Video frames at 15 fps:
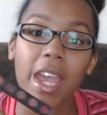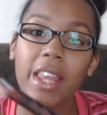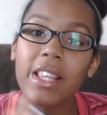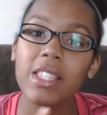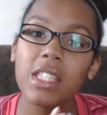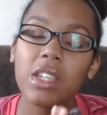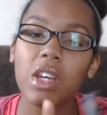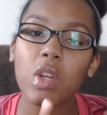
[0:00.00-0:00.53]
And
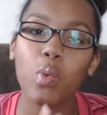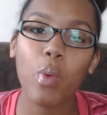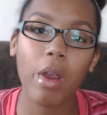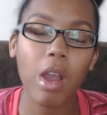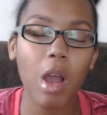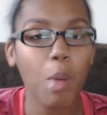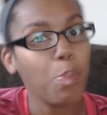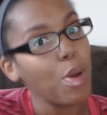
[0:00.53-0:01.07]
this is gonna
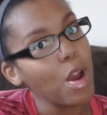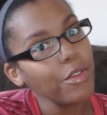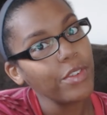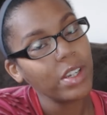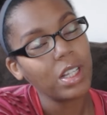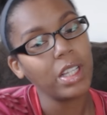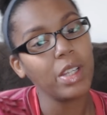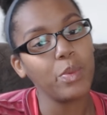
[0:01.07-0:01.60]
work out
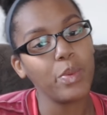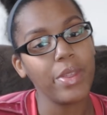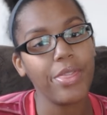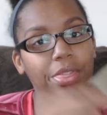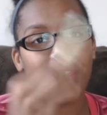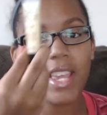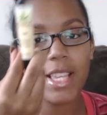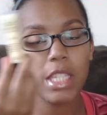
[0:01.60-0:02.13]
perfectly with
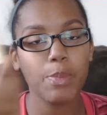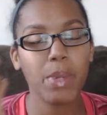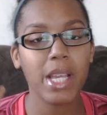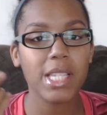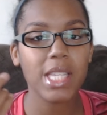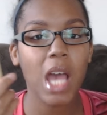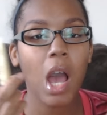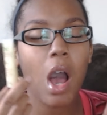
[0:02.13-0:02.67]
this
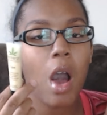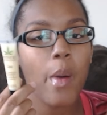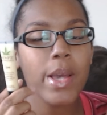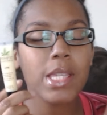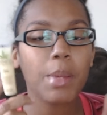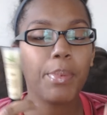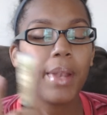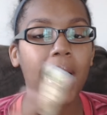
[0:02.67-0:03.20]
because I
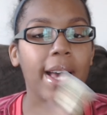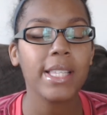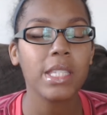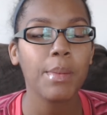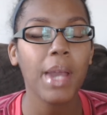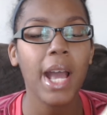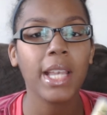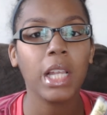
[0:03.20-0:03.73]
always apply
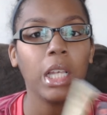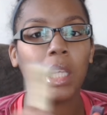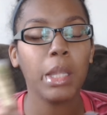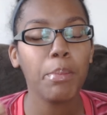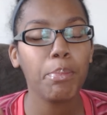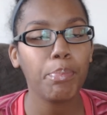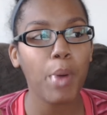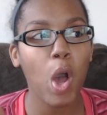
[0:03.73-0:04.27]
some kind of
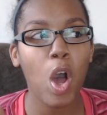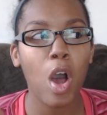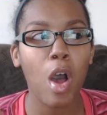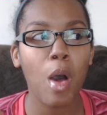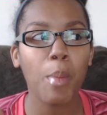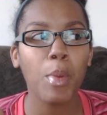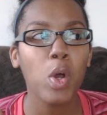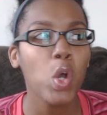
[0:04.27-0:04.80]
lip
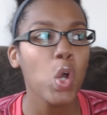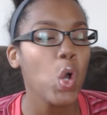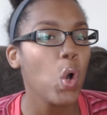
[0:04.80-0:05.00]
balm